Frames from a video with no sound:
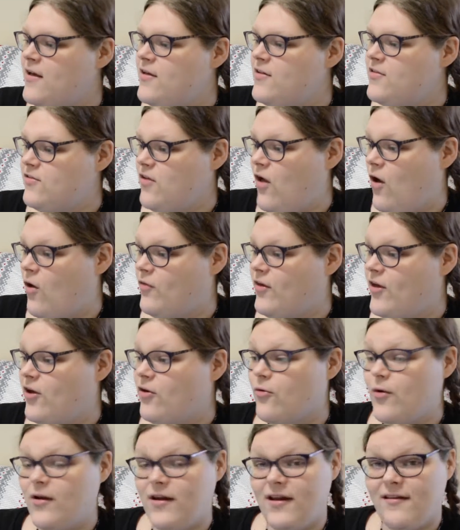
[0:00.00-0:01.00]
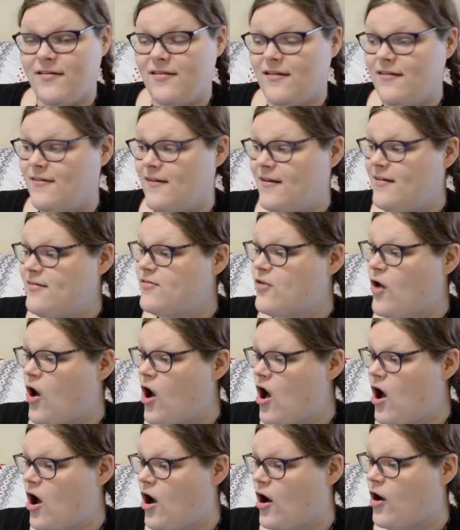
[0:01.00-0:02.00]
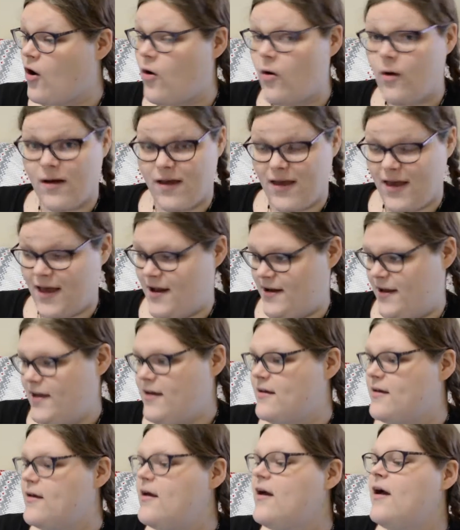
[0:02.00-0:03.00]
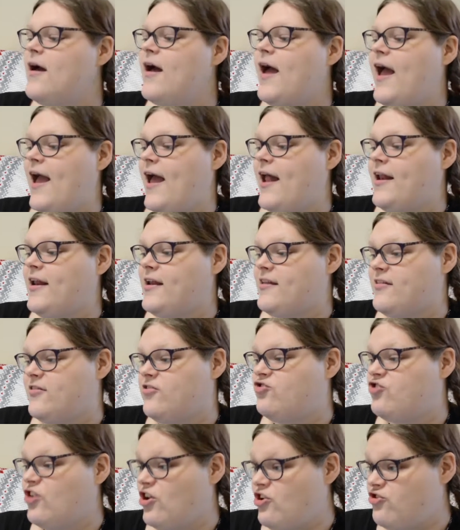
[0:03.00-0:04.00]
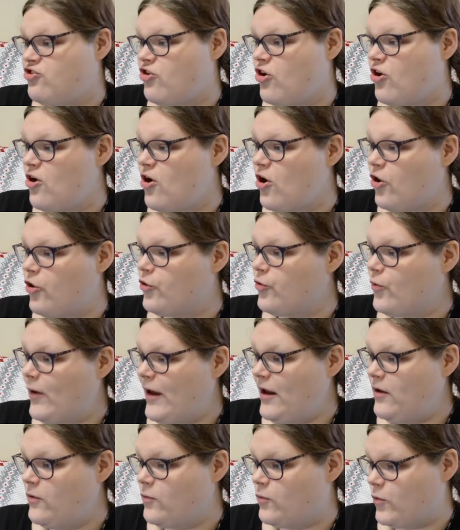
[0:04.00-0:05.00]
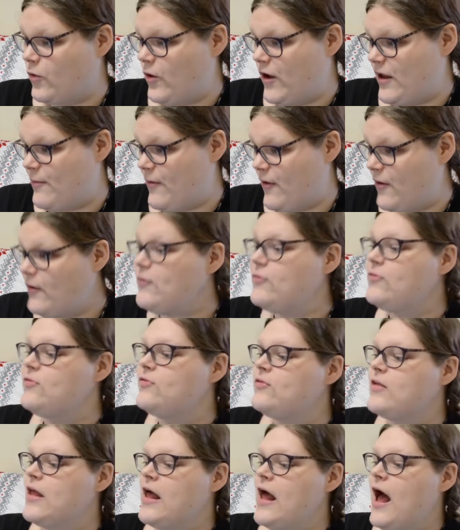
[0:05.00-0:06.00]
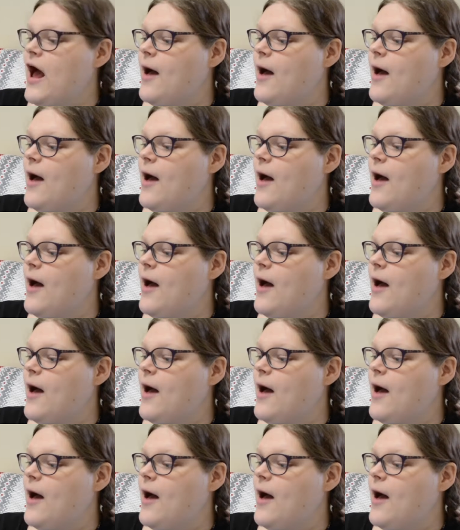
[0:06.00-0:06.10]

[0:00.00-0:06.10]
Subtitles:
So the ingredients in this are organic, and it is ginger, green rooibos,